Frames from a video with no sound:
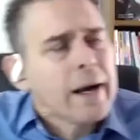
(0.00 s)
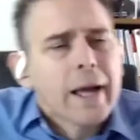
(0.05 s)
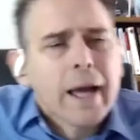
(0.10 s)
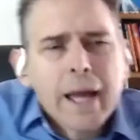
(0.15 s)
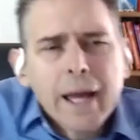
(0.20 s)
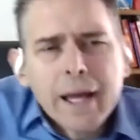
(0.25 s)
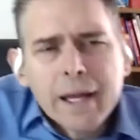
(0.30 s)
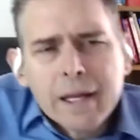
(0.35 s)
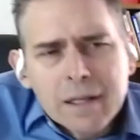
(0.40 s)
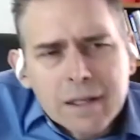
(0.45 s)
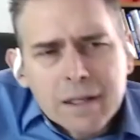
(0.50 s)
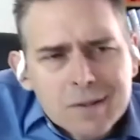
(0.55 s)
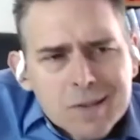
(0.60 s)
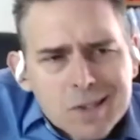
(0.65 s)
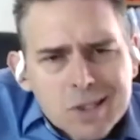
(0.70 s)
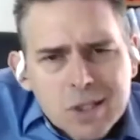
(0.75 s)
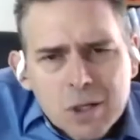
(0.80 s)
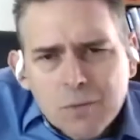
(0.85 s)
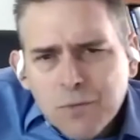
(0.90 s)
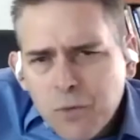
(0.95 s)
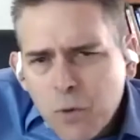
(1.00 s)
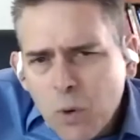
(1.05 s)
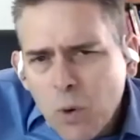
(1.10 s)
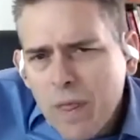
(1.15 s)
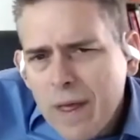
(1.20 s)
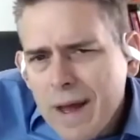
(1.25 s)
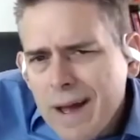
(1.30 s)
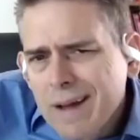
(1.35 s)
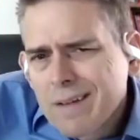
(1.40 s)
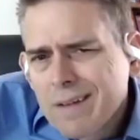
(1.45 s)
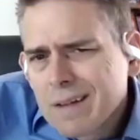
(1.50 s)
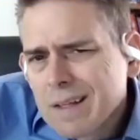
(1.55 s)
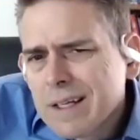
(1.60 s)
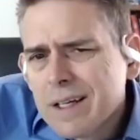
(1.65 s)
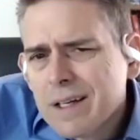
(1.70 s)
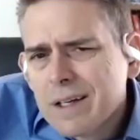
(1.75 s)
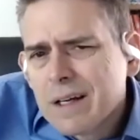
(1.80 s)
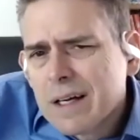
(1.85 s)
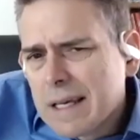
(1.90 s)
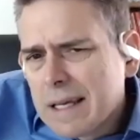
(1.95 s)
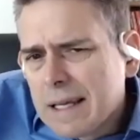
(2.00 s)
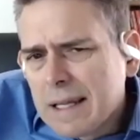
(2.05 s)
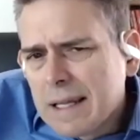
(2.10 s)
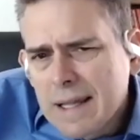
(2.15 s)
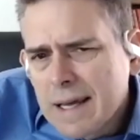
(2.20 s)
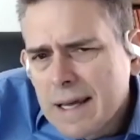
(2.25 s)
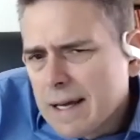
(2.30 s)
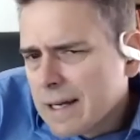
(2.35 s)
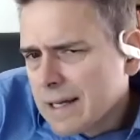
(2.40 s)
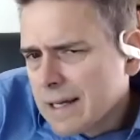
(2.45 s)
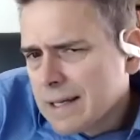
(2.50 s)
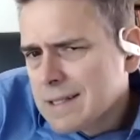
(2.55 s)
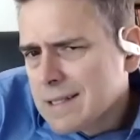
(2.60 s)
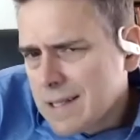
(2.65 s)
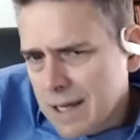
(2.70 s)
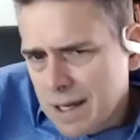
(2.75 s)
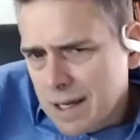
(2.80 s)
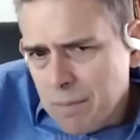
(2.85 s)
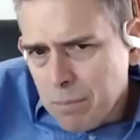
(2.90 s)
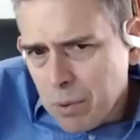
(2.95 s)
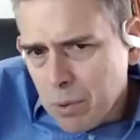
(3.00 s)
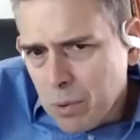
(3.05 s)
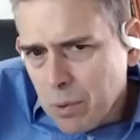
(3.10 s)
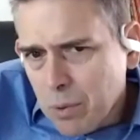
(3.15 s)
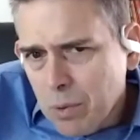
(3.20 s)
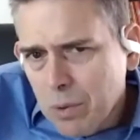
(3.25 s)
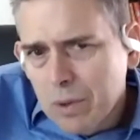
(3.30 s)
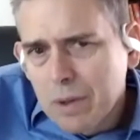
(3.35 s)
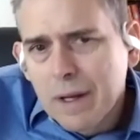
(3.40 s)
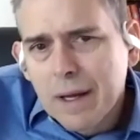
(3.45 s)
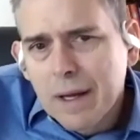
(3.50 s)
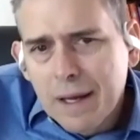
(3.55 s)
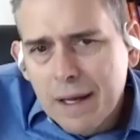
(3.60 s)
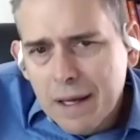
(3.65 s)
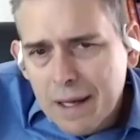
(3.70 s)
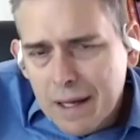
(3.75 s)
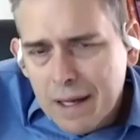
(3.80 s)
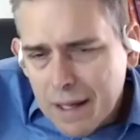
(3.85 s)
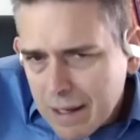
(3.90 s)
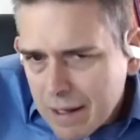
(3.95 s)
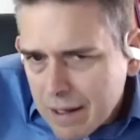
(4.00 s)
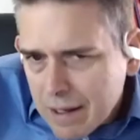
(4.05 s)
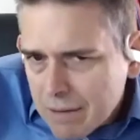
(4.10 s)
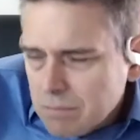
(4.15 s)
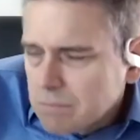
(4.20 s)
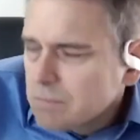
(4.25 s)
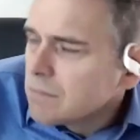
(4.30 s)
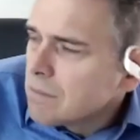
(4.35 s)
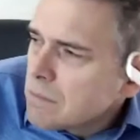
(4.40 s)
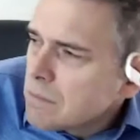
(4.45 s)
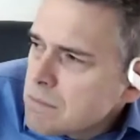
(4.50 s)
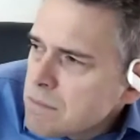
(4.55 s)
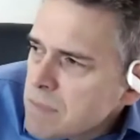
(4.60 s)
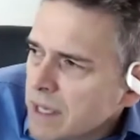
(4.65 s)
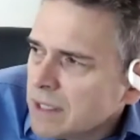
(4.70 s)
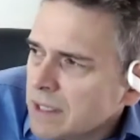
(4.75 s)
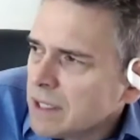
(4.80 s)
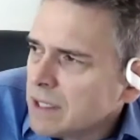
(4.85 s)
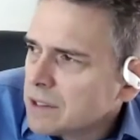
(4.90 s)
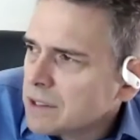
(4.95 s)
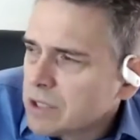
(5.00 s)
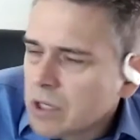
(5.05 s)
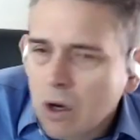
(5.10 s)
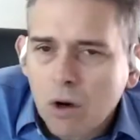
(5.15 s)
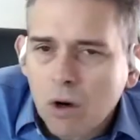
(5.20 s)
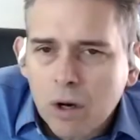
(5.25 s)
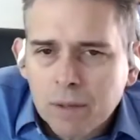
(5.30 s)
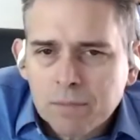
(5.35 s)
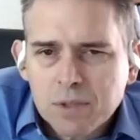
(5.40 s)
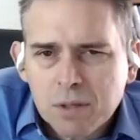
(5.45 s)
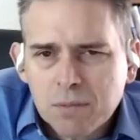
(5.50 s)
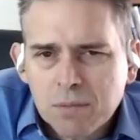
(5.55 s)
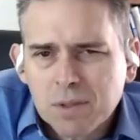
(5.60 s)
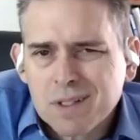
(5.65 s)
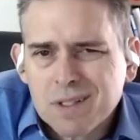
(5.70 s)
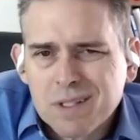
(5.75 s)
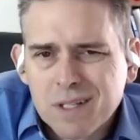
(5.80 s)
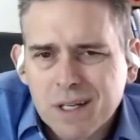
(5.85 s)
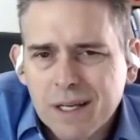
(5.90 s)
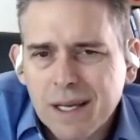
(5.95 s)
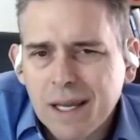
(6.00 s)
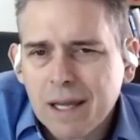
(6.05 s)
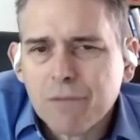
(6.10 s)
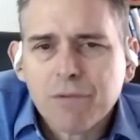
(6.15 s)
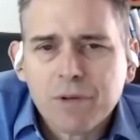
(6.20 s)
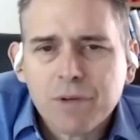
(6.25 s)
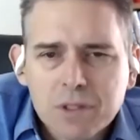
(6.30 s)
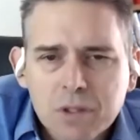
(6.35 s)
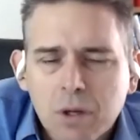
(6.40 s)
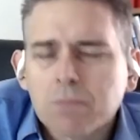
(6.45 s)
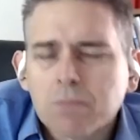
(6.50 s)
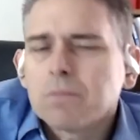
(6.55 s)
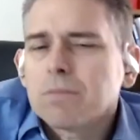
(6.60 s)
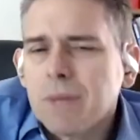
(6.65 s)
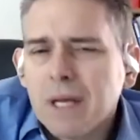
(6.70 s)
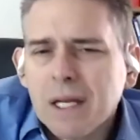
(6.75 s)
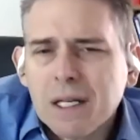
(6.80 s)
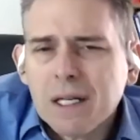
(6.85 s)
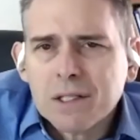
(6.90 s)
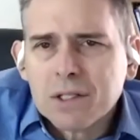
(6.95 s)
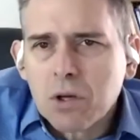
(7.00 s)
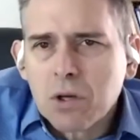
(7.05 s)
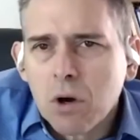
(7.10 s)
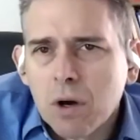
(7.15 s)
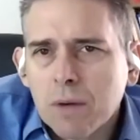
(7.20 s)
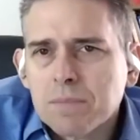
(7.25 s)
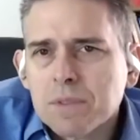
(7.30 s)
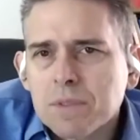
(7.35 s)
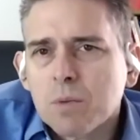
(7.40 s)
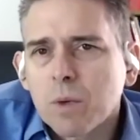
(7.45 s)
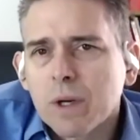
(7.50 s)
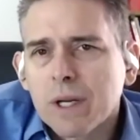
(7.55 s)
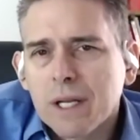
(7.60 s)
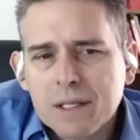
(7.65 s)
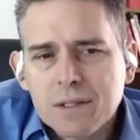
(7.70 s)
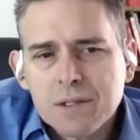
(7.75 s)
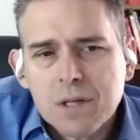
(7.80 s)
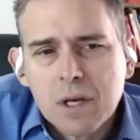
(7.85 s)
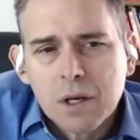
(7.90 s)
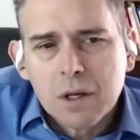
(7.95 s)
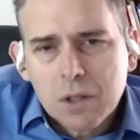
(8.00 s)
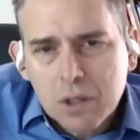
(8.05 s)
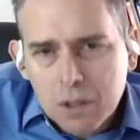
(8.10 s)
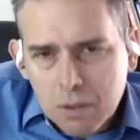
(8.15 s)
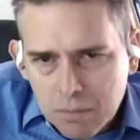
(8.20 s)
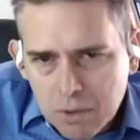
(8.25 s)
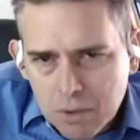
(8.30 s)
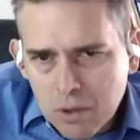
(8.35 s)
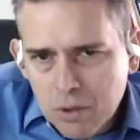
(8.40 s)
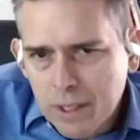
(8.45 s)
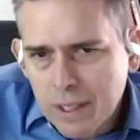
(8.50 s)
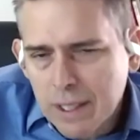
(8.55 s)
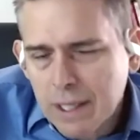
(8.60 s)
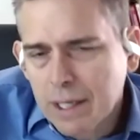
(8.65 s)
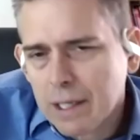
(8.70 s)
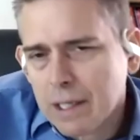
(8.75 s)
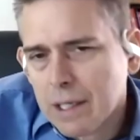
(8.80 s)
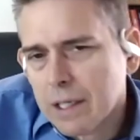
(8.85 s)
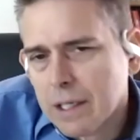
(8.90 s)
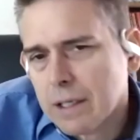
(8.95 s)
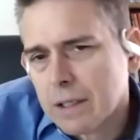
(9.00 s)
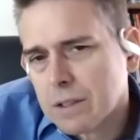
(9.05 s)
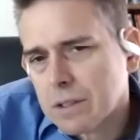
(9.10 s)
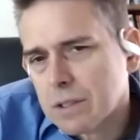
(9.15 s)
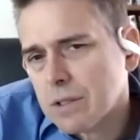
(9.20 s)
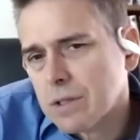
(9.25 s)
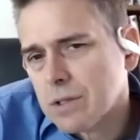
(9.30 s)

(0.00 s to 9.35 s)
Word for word: and so for that leader in that example many times i'm going to say every time many times when he's communicating to the